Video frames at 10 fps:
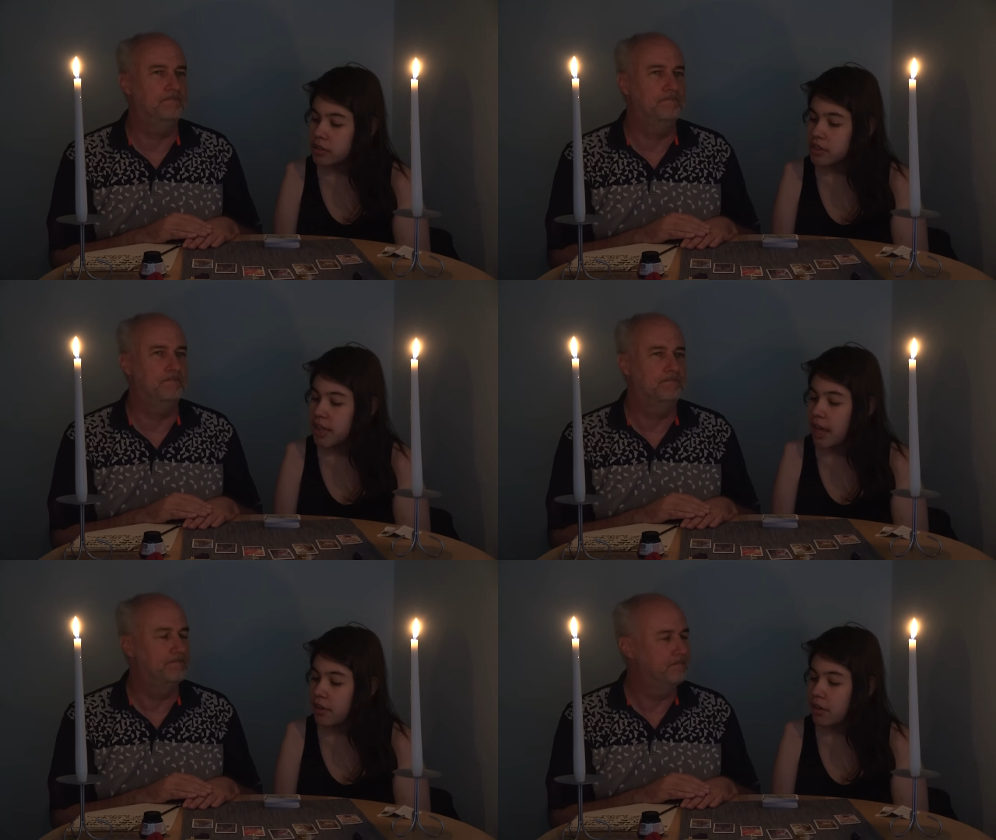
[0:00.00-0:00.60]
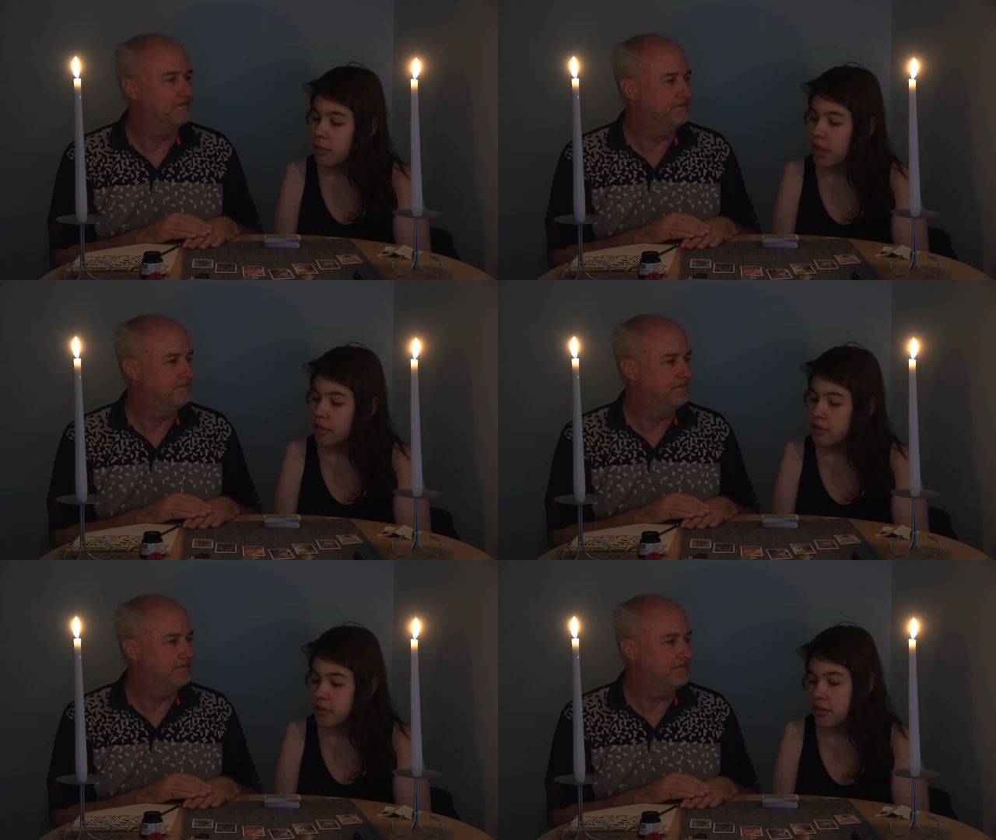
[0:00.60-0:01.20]
Speaker 1: scattered
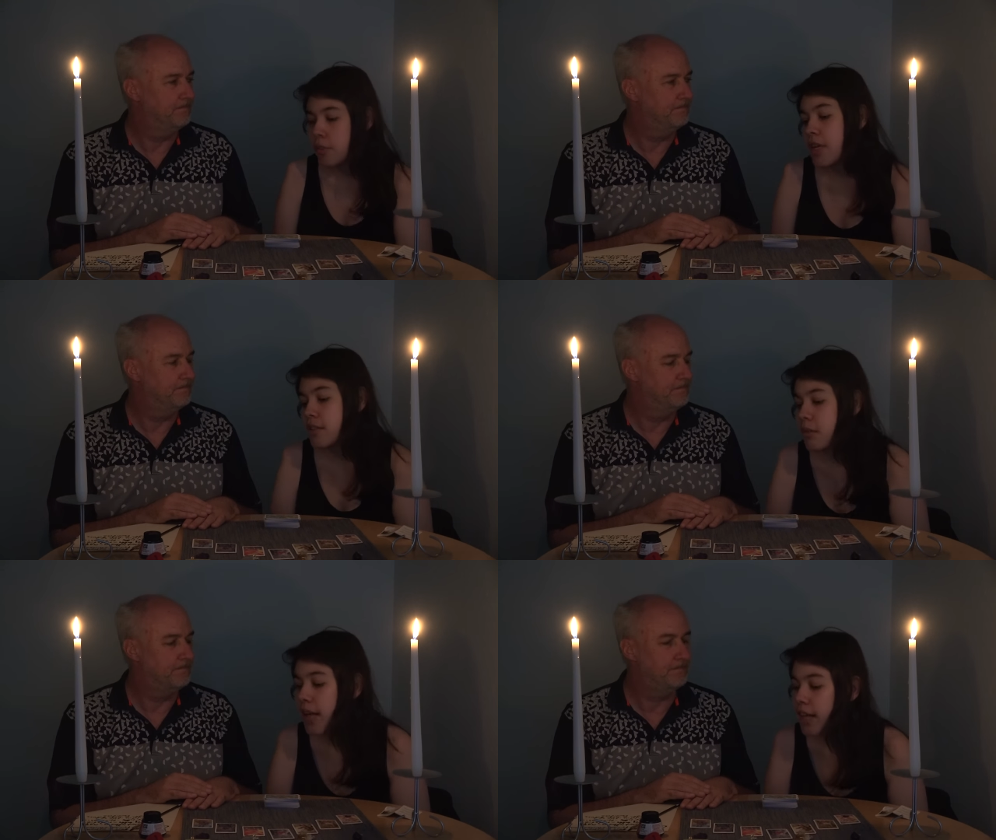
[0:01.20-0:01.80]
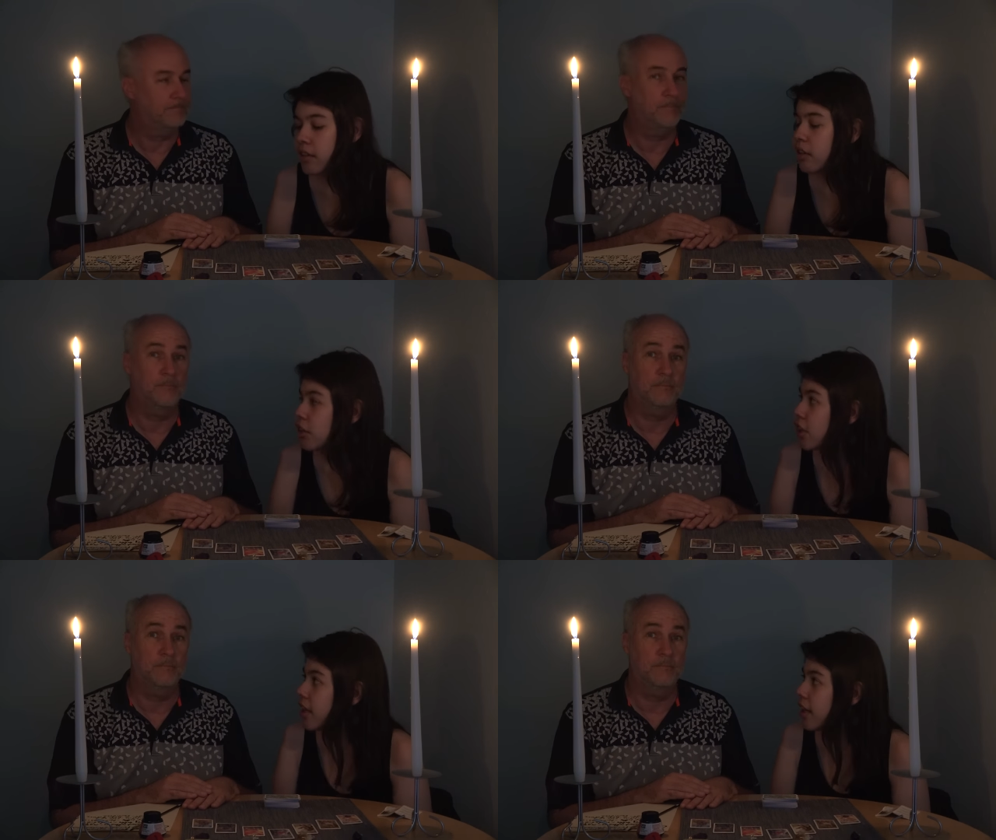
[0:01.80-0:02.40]
about. So based on what I can tell,
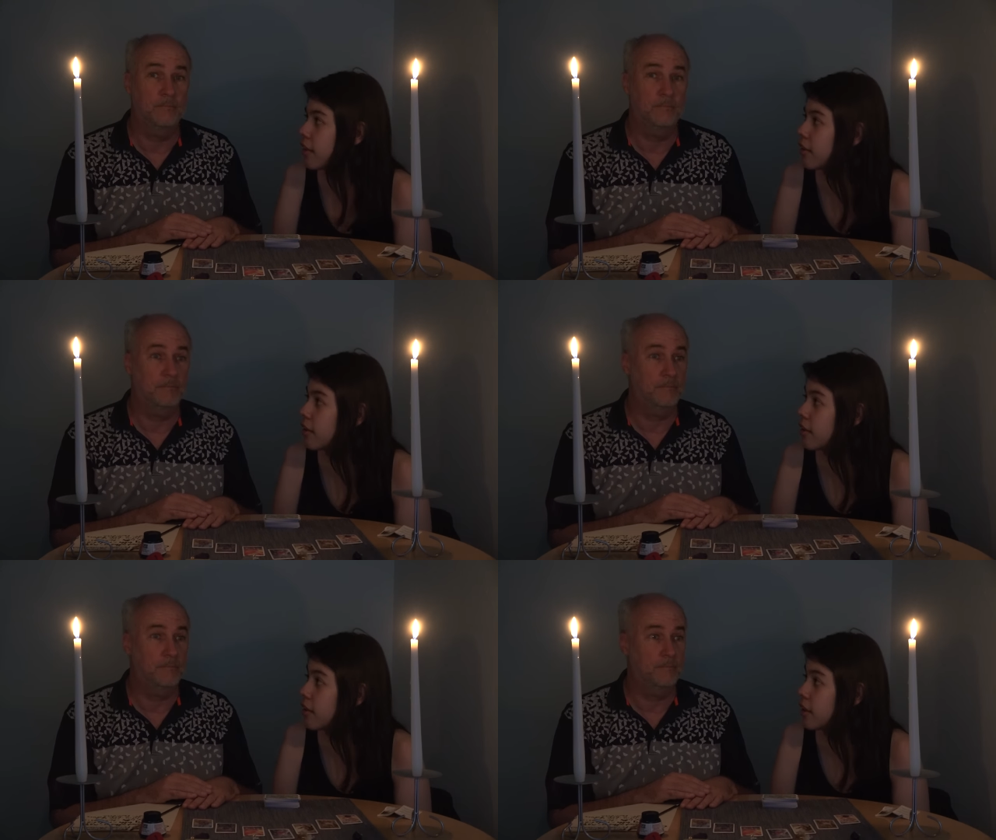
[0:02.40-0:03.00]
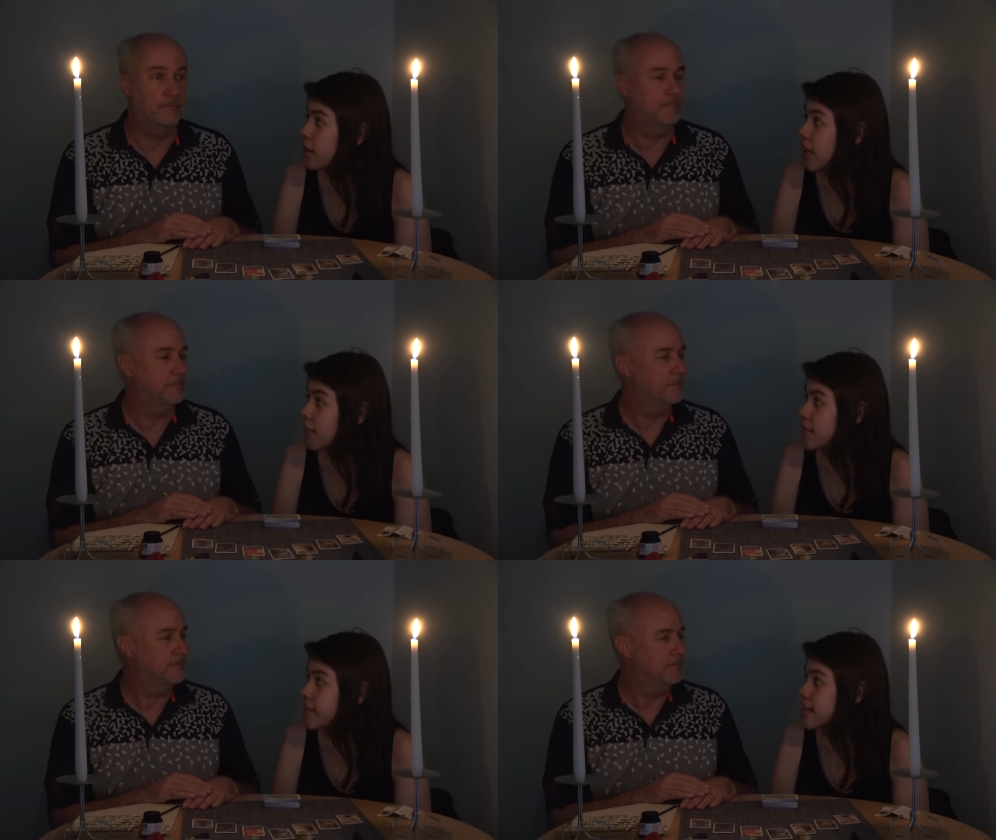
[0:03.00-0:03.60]
you're gonna you're gonna
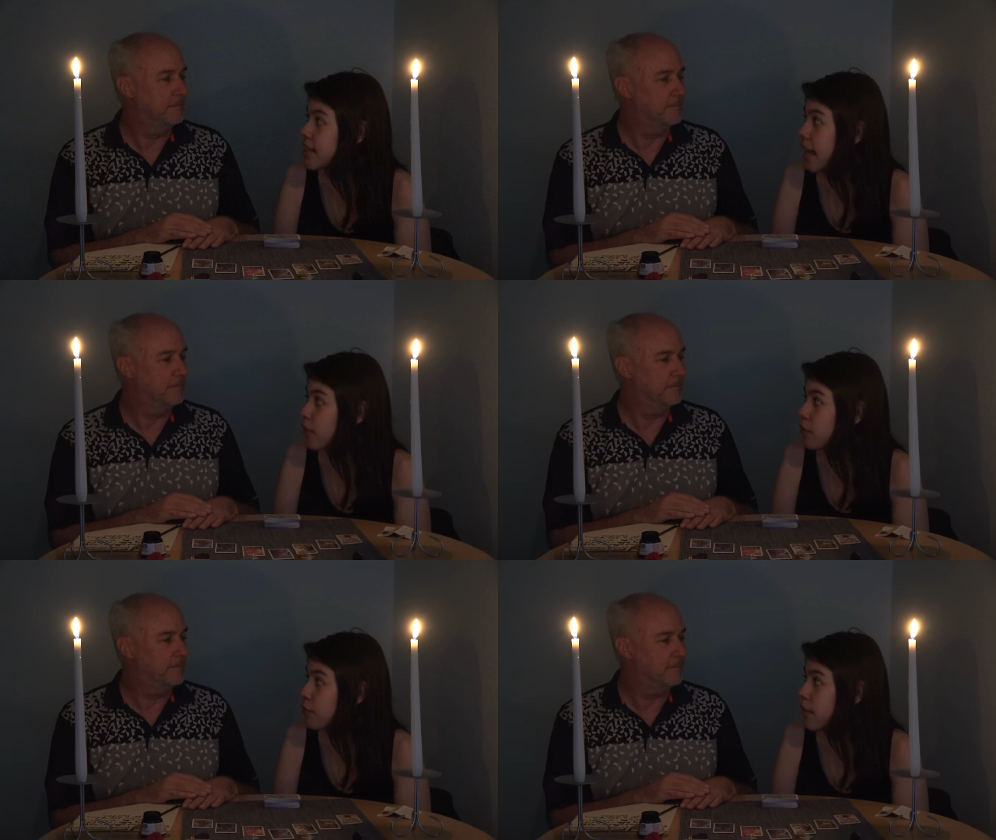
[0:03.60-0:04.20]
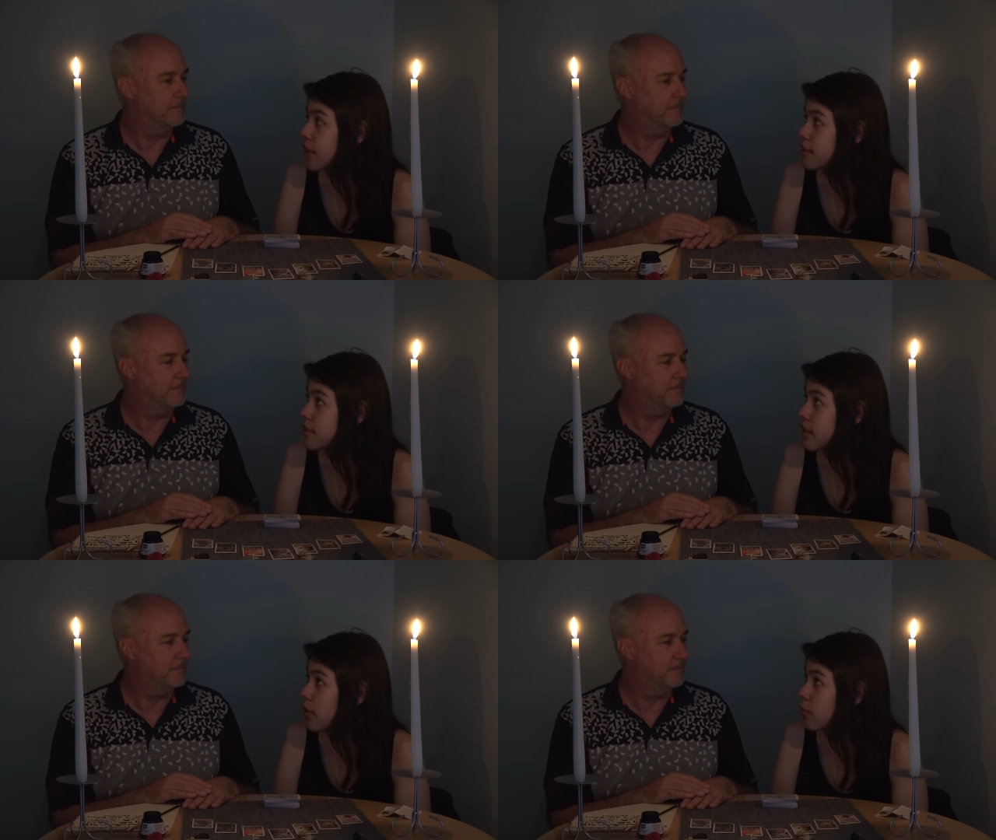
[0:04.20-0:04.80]
have to sacrifice
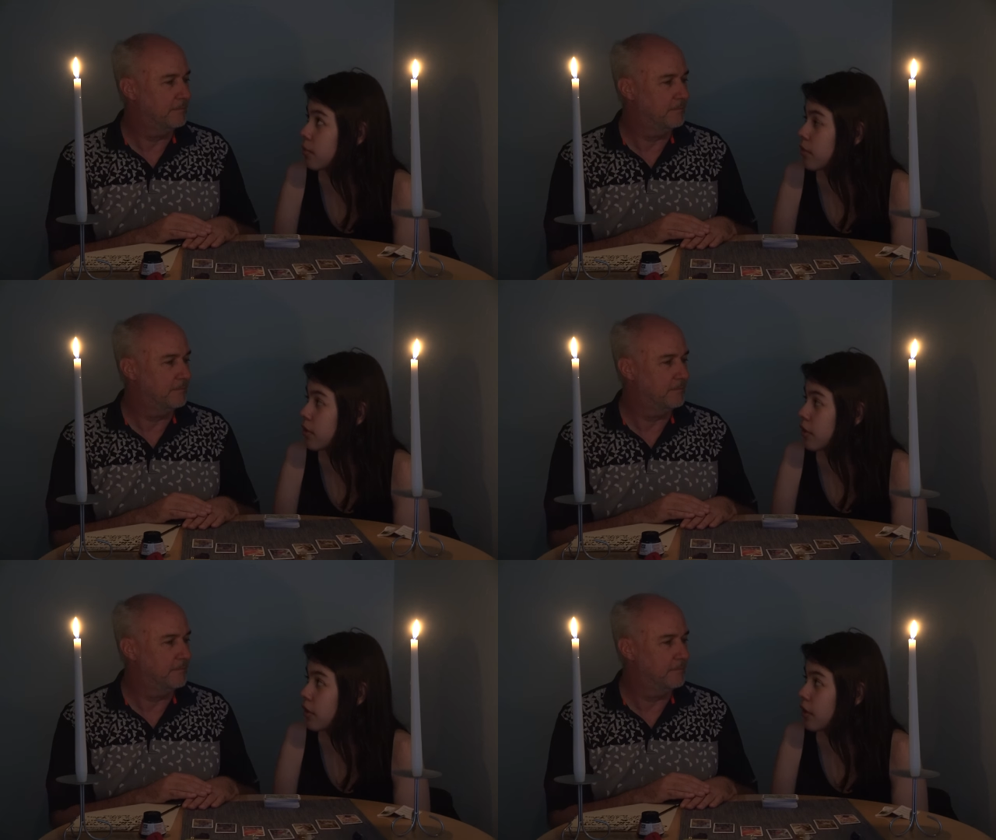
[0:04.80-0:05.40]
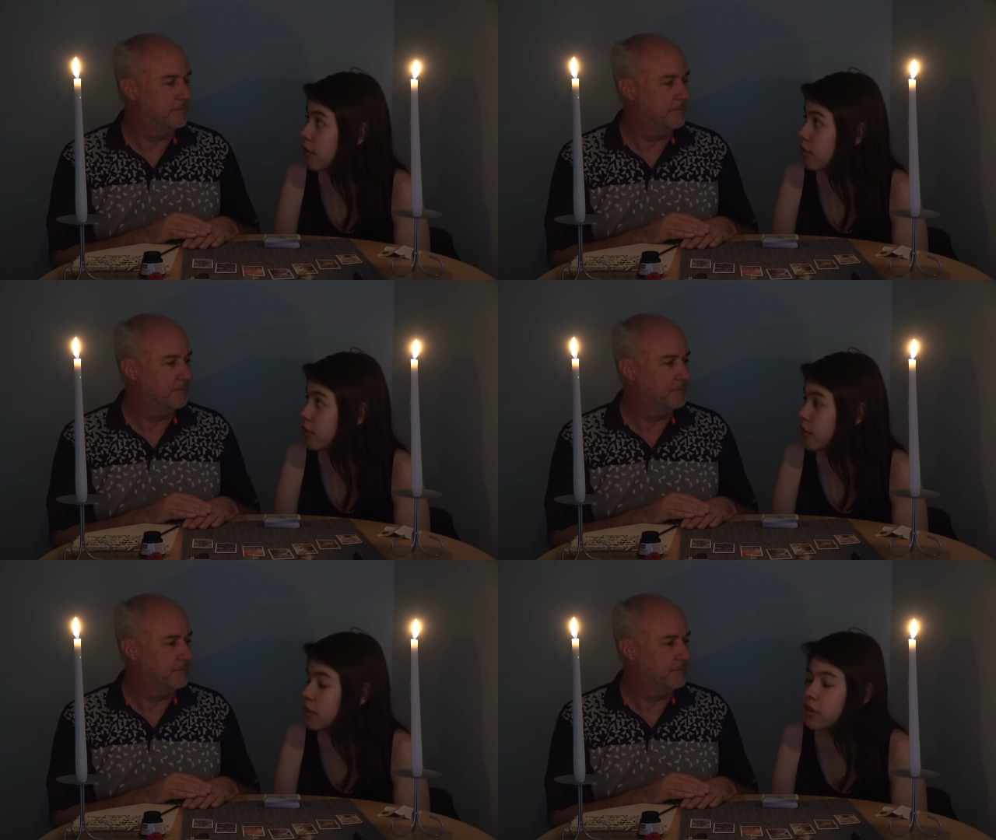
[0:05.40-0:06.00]
some of
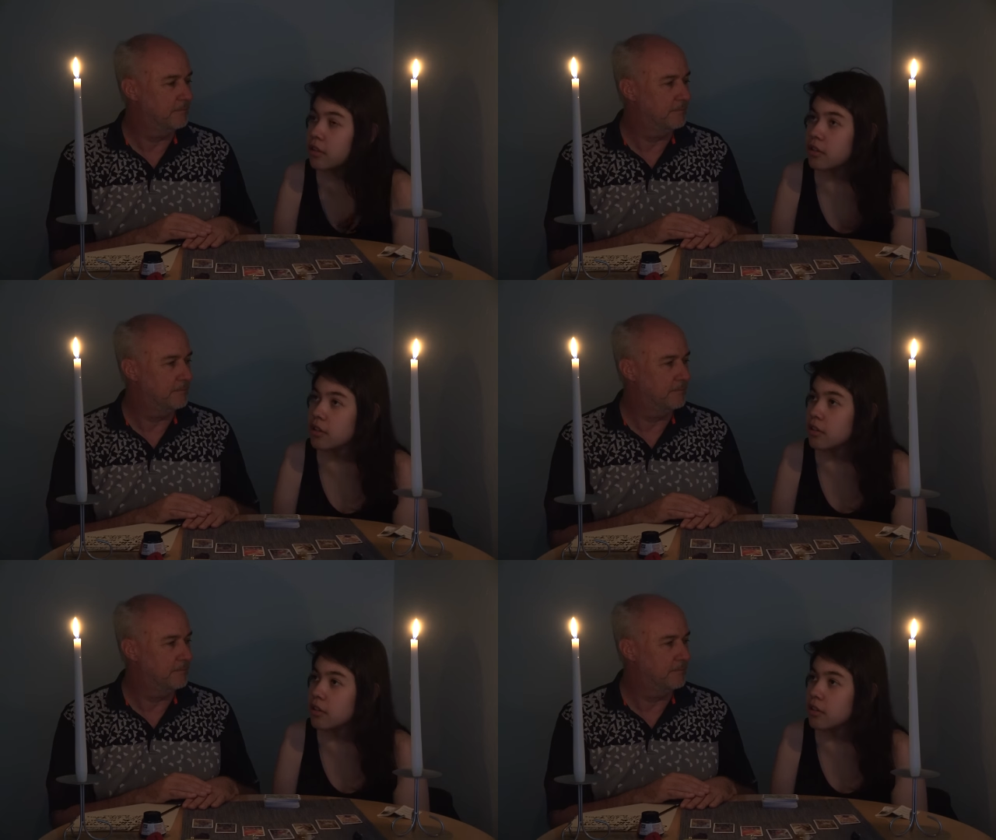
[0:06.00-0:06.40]
your